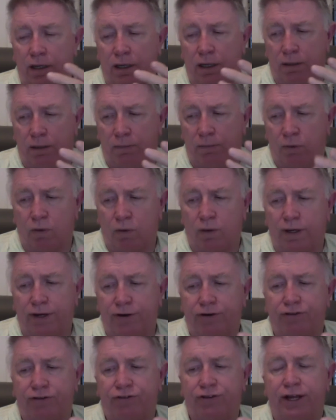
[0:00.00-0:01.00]
more
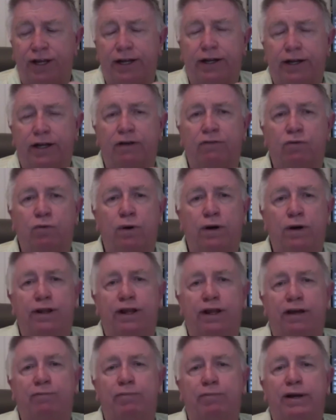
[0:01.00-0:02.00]
understanding of where
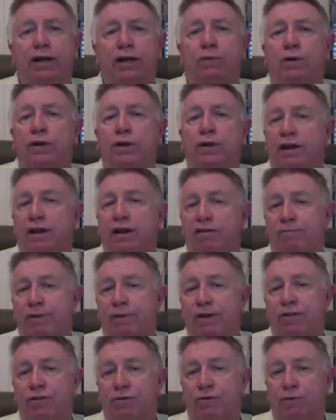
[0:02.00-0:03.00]
they've been and what they've
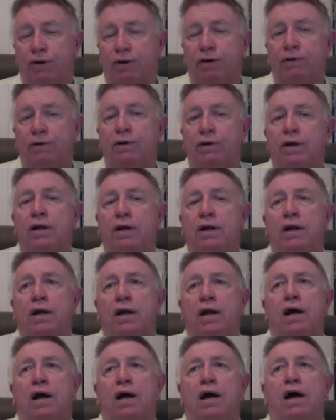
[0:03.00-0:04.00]
been through.
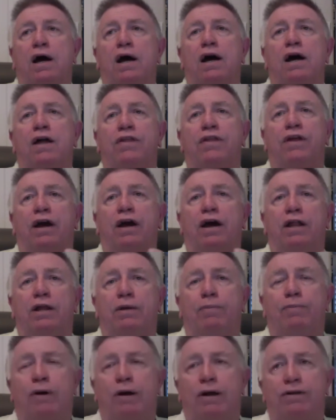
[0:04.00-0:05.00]
The other
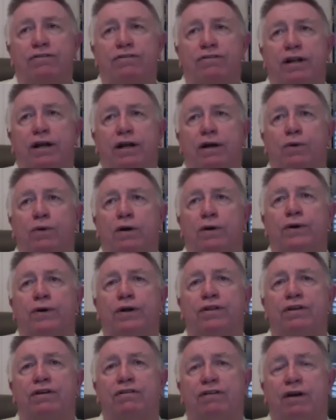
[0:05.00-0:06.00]
parts that I work with
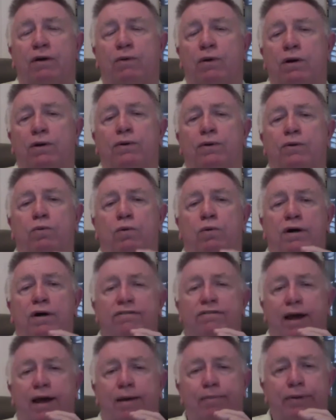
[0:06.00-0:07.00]
is I work with what's
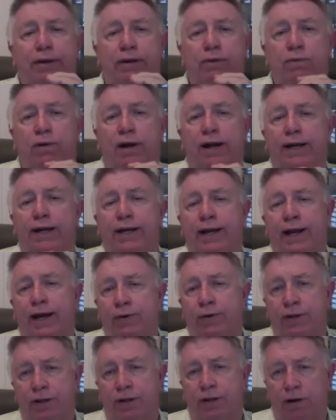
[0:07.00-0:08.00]
happening right now
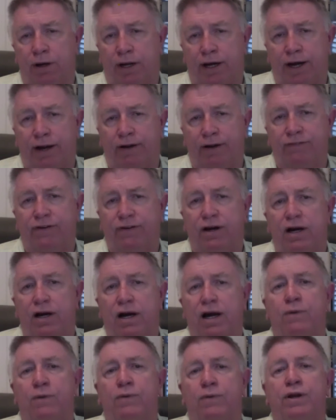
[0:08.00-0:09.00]
in their life.
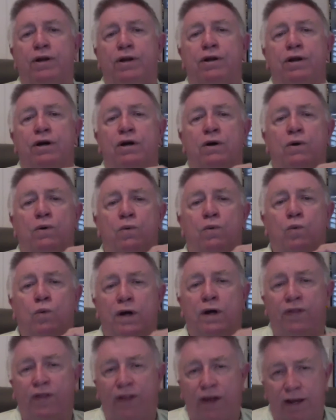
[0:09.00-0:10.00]
I want to know
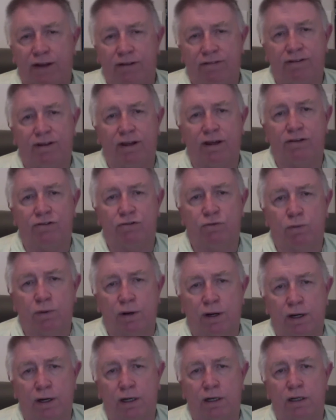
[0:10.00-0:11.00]
what they see as wrong.